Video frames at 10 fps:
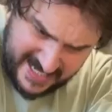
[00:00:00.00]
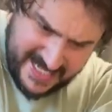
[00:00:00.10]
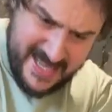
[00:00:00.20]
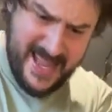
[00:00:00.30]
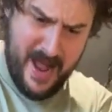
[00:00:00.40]

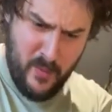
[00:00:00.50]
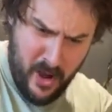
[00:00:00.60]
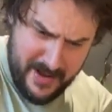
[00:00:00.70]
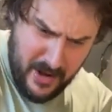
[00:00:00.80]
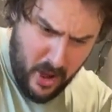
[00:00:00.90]
in there,
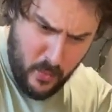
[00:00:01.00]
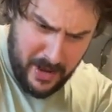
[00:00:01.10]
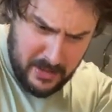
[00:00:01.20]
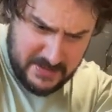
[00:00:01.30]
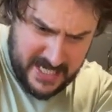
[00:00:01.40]
why not?
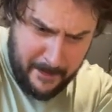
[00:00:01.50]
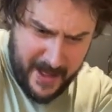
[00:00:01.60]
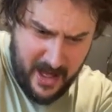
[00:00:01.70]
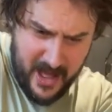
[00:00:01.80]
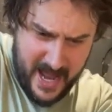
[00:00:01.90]
Welcome to the
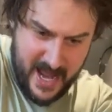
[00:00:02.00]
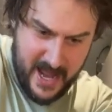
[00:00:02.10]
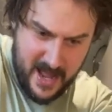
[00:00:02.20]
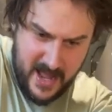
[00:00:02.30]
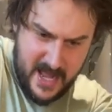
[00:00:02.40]

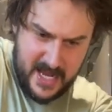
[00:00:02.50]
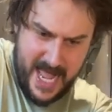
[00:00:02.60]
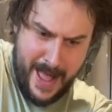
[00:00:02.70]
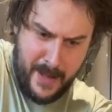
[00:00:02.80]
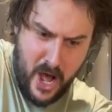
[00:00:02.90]
party.
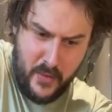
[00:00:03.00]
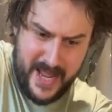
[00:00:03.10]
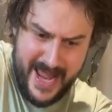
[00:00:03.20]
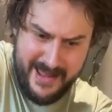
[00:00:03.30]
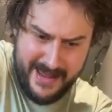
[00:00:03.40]
Come on
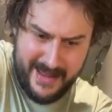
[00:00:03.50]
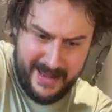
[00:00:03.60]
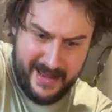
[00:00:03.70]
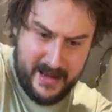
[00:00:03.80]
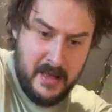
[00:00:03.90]

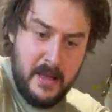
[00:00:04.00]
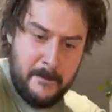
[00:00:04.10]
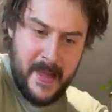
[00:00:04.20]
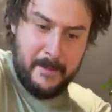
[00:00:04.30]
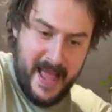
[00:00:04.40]
in.
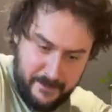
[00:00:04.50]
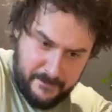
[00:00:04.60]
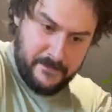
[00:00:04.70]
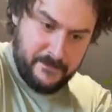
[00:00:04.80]
Big black.